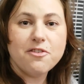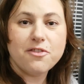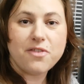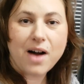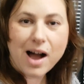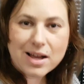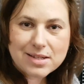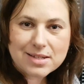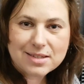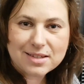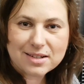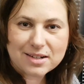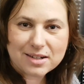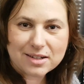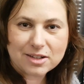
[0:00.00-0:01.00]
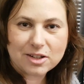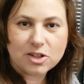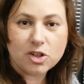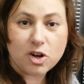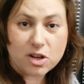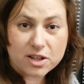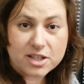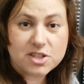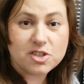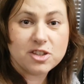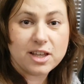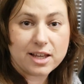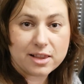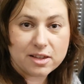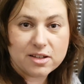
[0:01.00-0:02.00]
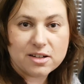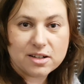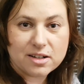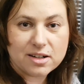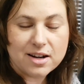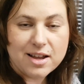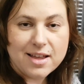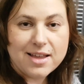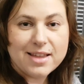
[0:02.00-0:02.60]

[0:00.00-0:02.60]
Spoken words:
faster the knowledge they learn.